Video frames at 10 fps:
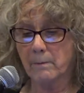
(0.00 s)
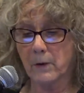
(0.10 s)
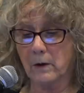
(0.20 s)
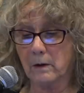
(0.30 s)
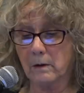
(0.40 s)

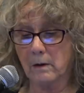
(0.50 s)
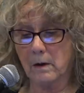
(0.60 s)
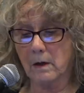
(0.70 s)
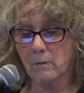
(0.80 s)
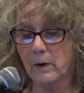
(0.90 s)
book,
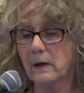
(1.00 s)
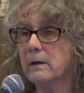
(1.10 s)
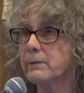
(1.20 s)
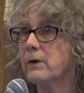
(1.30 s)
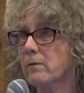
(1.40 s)
um,
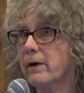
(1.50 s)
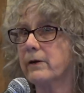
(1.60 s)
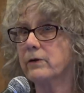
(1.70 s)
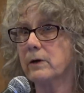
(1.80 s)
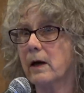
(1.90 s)
Welcome to the
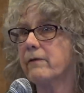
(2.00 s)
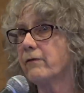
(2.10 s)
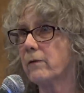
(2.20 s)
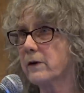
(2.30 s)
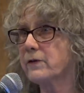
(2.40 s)
Writer's Life,
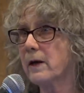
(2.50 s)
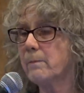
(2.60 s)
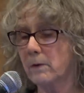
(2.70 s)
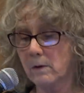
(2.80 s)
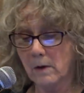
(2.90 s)
for
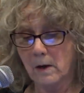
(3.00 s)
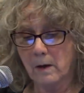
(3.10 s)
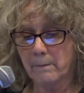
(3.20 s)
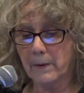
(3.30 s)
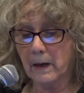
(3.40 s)
example.
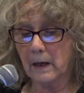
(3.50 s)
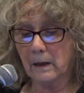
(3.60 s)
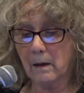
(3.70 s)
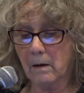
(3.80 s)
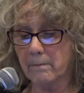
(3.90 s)

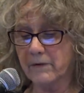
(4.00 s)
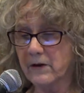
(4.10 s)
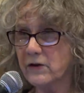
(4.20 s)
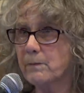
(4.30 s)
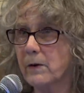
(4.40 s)
But um,
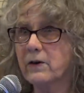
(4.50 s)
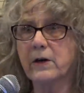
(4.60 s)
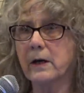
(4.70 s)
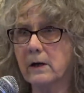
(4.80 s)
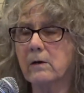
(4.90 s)
this
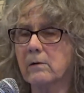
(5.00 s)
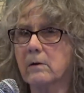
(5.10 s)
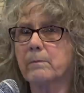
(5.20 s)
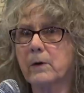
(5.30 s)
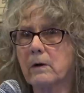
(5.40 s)

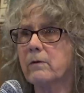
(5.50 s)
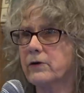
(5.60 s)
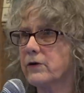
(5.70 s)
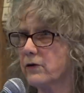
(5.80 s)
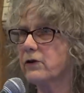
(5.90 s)
particular book,
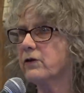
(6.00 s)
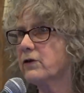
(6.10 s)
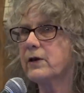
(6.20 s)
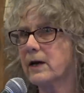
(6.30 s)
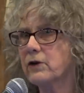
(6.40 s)
which is
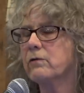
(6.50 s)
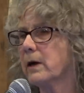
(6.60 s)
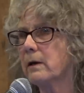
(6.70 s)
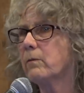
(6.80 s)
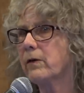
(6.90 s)
just
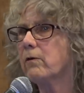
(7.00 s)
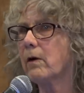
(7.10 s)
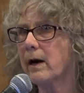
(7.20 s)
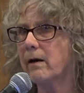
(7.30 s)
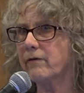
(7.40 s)
saturated with
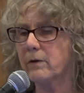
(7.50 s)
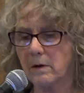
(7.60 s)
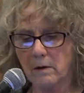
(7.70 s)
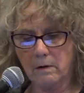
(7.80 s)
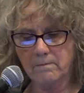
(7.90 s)
craft,
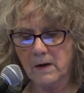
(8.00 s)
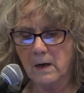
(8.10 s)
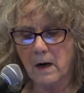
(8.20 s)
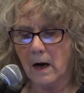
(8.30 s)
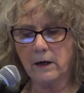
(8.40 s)
um,
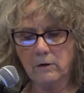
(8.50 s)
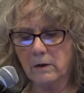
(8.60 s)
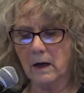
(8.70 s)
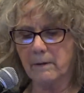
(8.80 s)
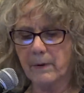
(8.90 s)
I could
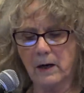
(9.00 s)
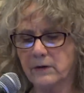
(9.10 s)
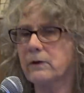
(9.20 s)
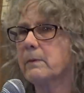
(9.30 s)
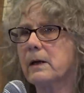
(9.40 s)
not
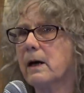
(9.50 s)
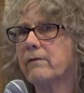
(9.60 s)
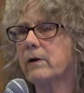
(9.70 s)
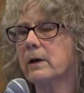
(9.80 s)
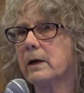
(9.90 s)
possibly
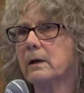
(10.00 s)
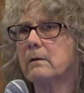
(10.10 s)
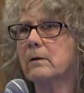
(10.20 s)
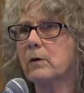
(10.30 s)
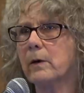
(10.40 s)
have written it
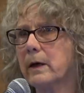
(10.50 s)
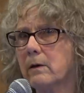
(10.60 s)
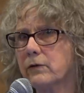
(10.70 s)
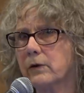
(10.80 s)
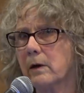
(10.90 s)
20
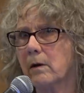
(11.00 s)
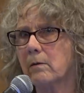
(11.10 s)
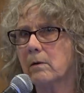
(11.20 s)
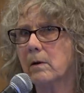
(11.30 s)
years ago.